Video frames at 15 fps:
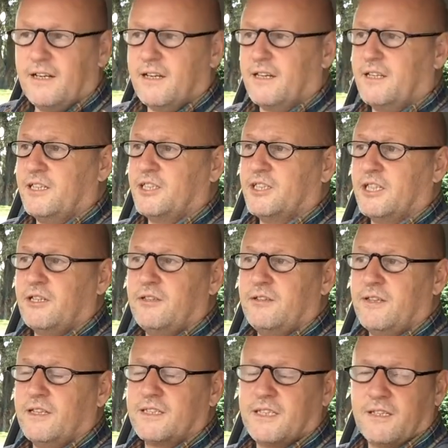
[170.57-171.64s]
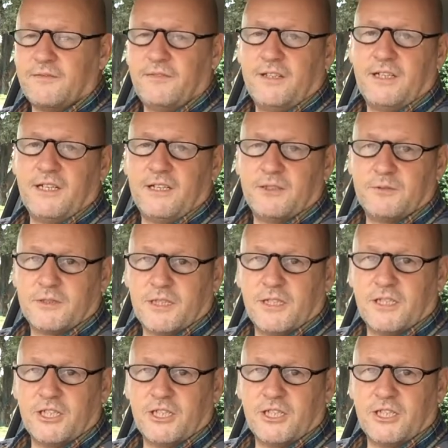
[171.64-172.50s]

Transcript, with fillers: I'm going to show there's other videos which I'm